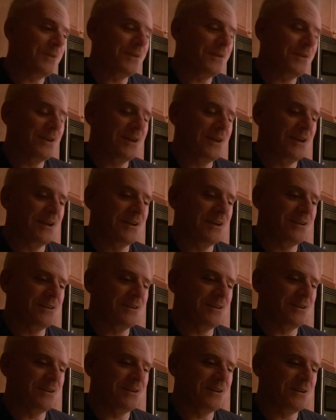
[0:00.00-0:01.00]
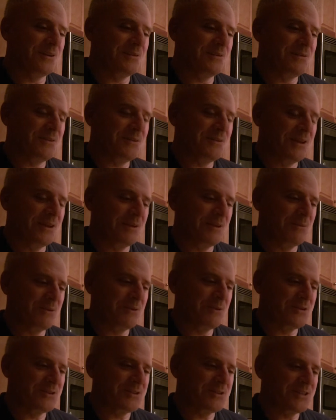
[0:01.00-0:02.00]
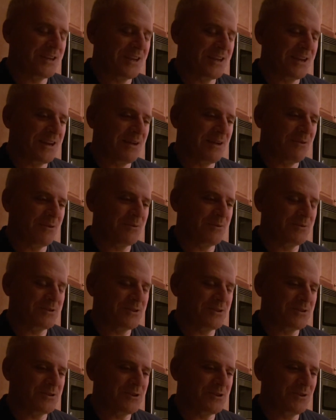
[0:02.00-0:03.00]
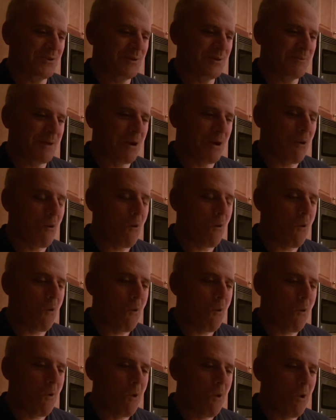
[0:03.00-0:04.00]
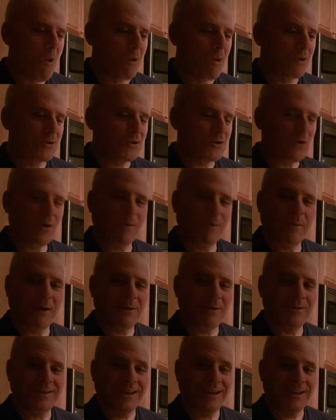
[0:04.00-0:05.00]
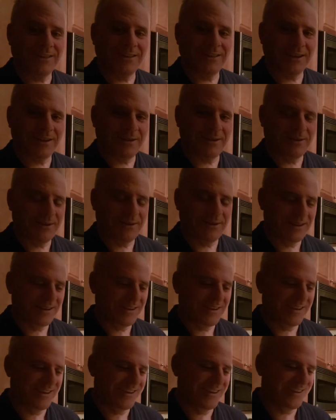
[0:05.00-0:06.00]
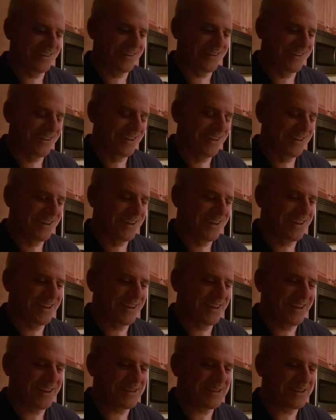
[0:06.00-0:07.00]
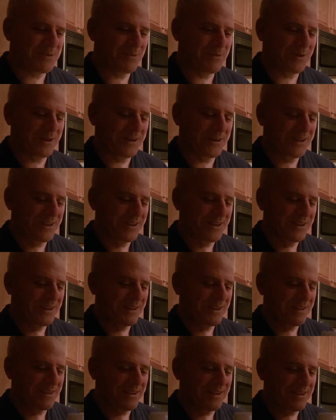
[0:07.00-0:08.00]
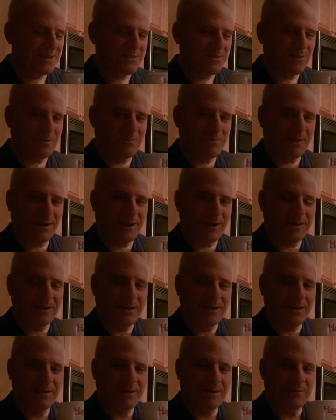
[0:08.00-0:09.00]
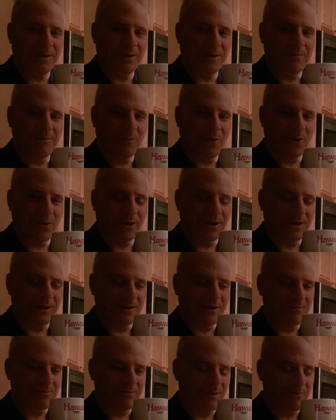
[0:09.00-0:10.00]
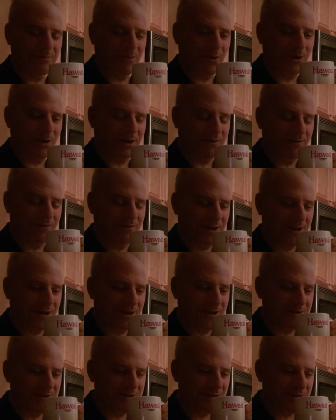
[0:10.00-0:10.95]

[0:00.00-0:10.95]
and they were just saying how it was a show about nothing, and that's what my morning videos